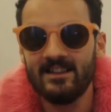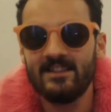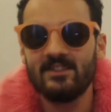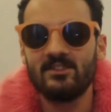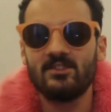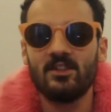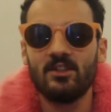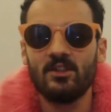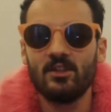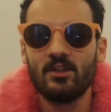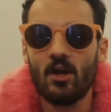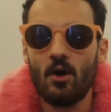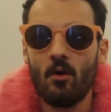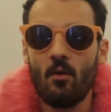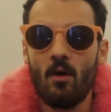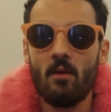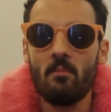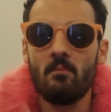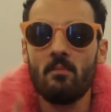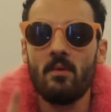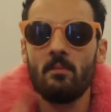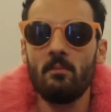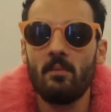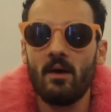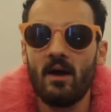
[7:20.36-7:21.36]
It's going to go
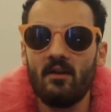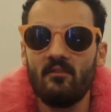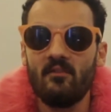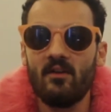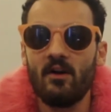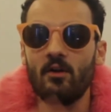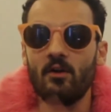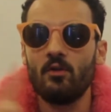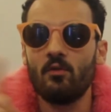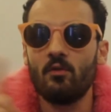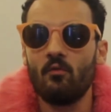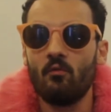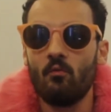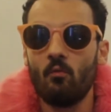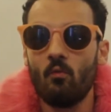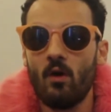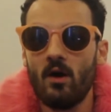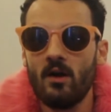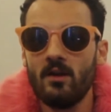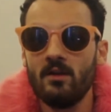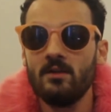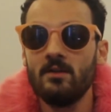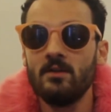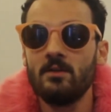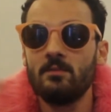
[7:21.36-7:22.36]
up by a value of
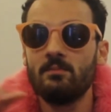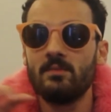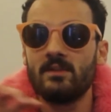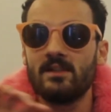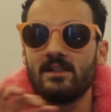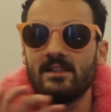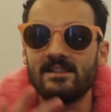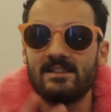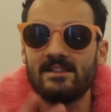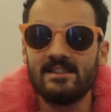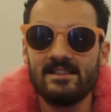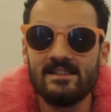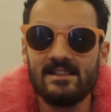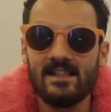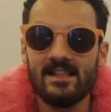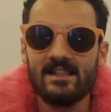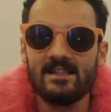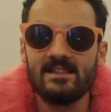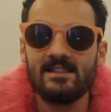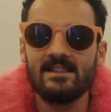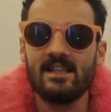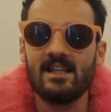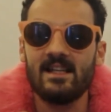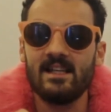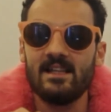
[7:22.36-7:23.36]
1 because
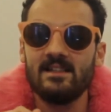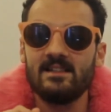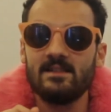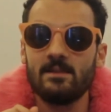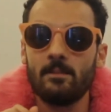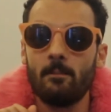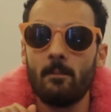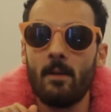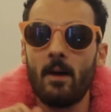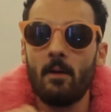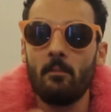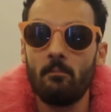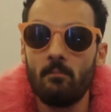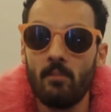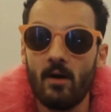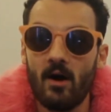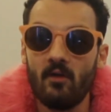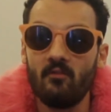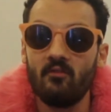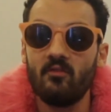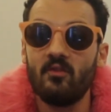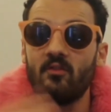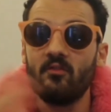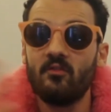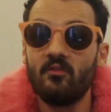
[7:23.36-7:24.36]
6 is
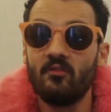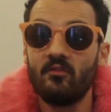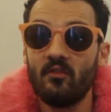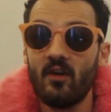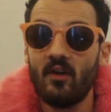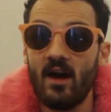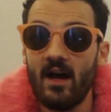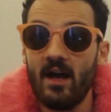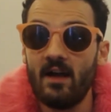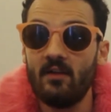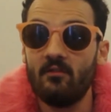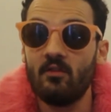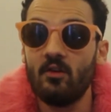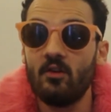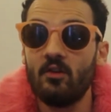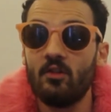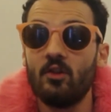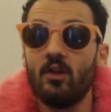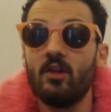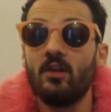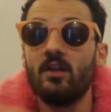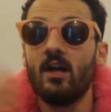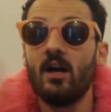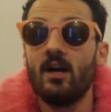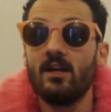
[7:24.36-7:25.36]
above 5.
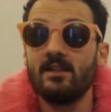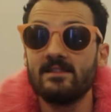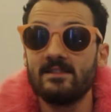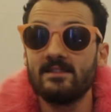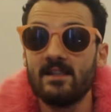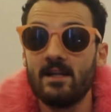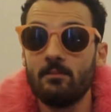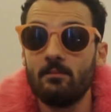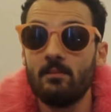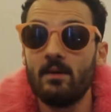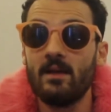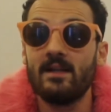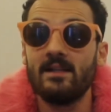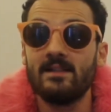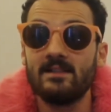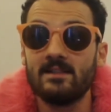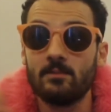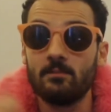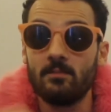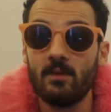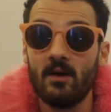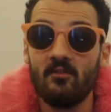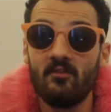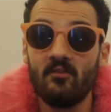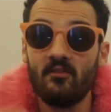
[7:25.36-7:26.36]
The last number is
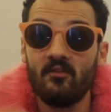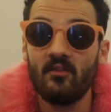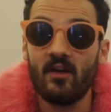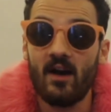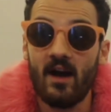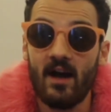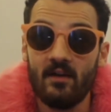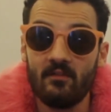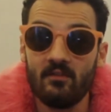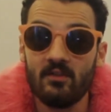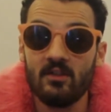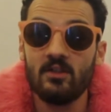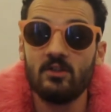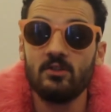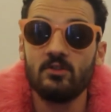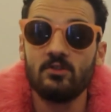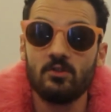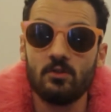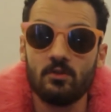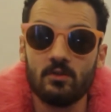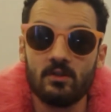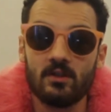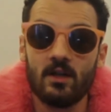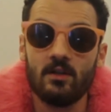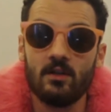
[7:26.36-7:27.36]
above 5,
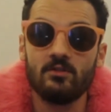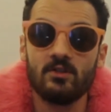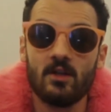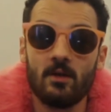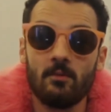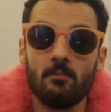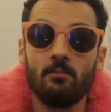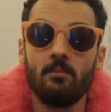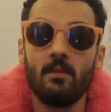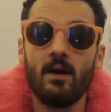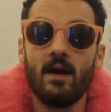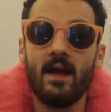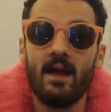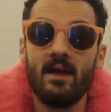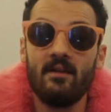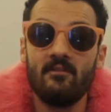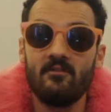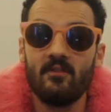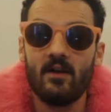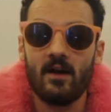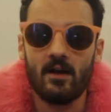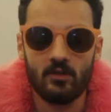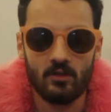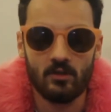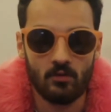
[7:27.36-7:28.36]
so it goes up by a
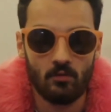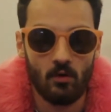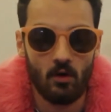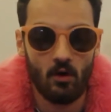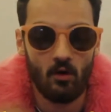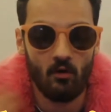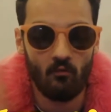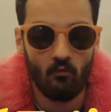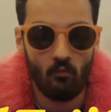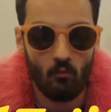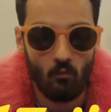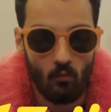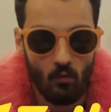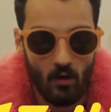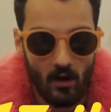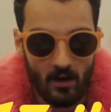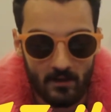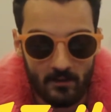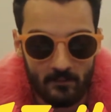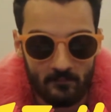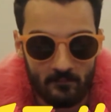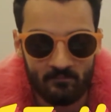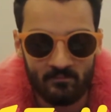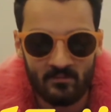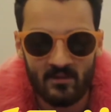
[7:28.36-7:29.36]
value of
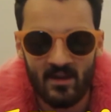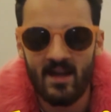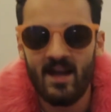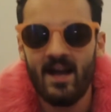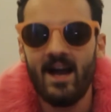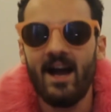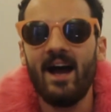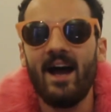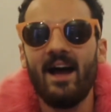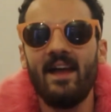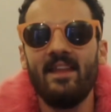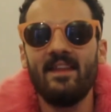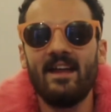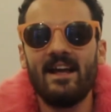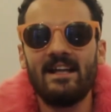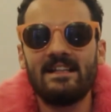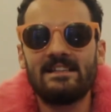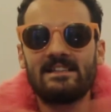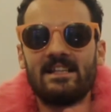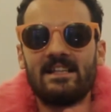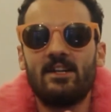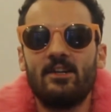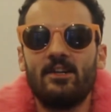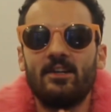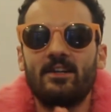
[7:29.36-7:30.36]
1. And
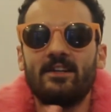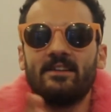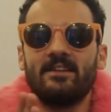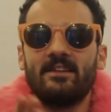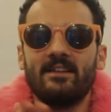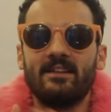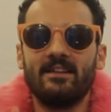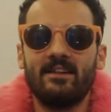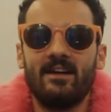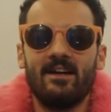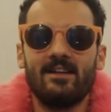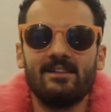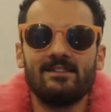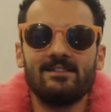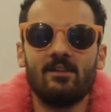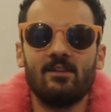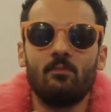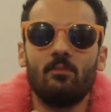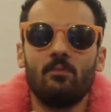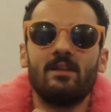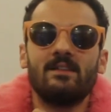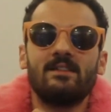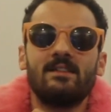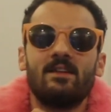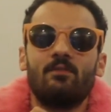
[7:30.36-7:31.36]
let's look at the last
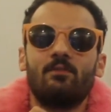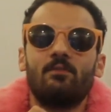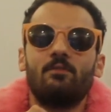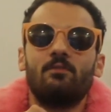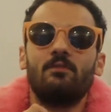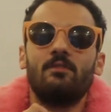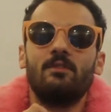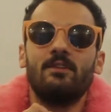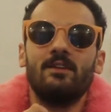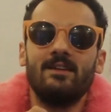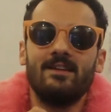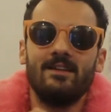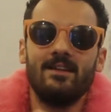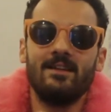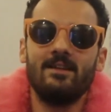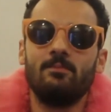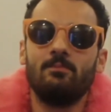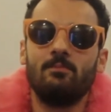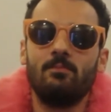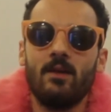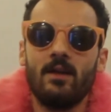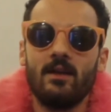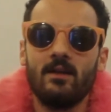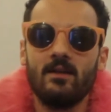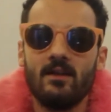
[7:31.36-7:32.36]
number. Let's have a really
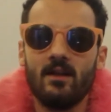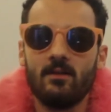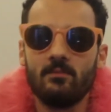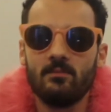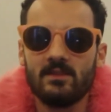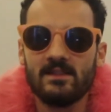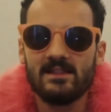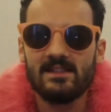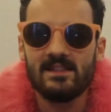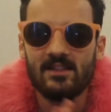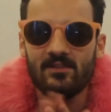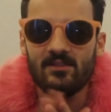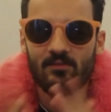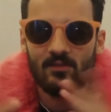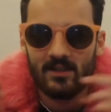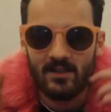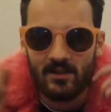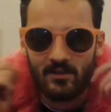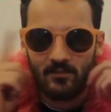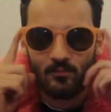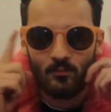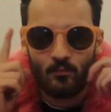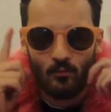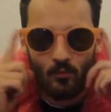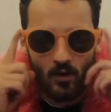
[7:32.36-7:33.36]
big number, see if we
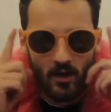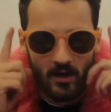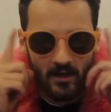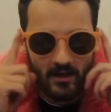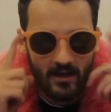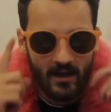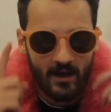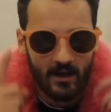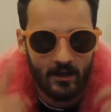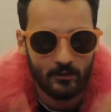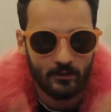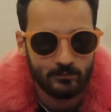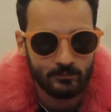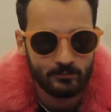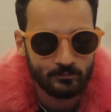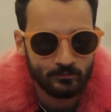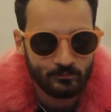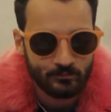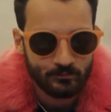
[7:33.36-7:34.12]
can work it out.